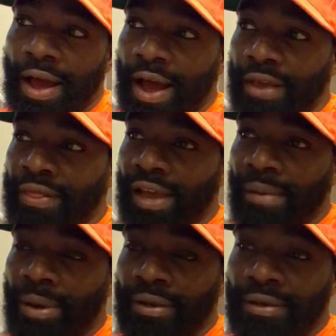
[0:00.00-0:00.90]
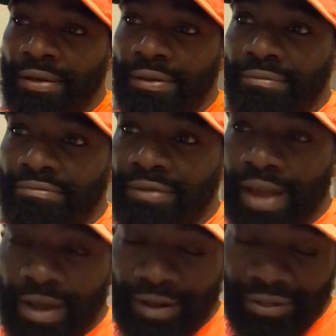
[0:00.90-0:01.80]
I think about
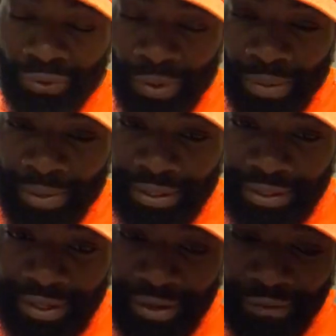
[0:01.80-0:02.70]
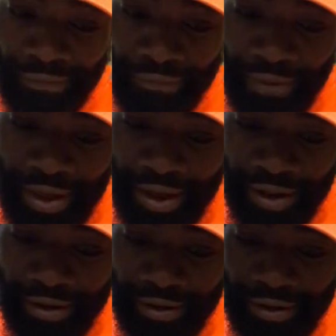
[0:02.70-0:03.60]
that as well myself,
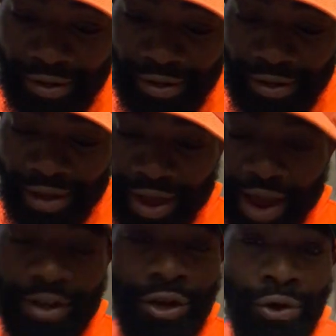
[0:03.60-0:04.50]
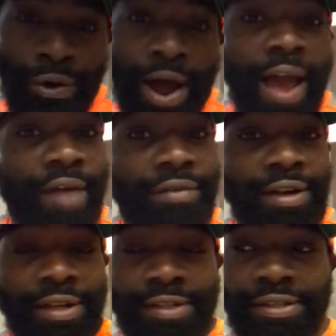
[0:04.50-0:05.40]
and I know I have a
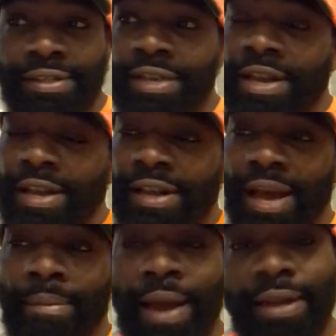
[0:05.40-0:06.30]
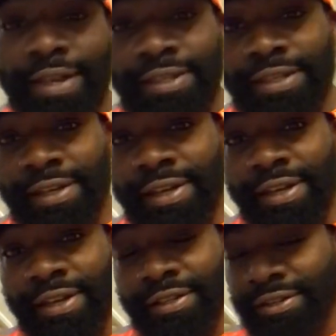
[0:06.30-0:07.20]
list. Now, my list
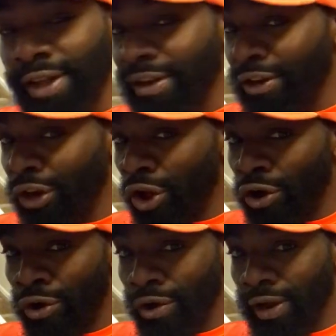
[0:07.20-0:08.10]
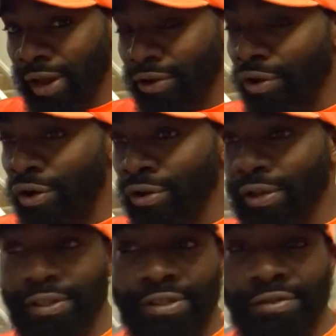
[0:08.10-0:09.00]
is not long at all.
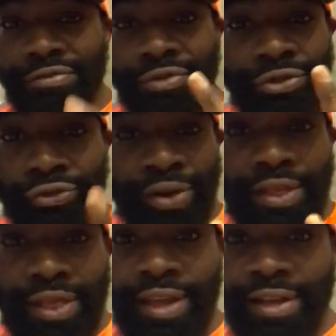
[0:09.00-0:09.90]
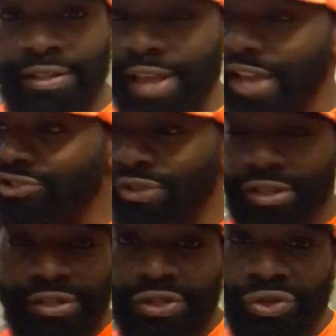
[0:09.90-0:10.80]
It's three things, actually,
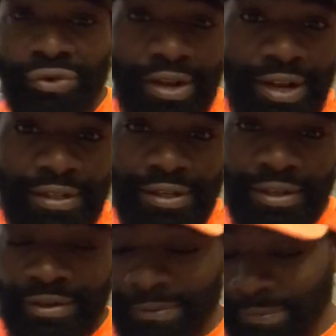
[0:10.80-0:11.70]
just three. That's it.